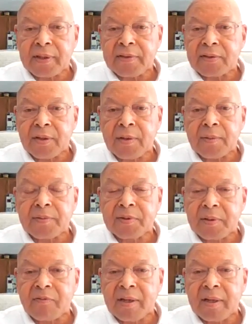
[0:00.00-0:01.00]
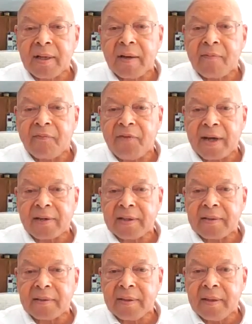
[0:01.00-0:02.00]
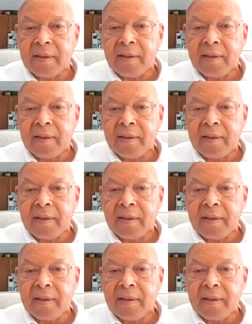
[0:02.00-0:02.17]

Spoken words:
in terms of affecting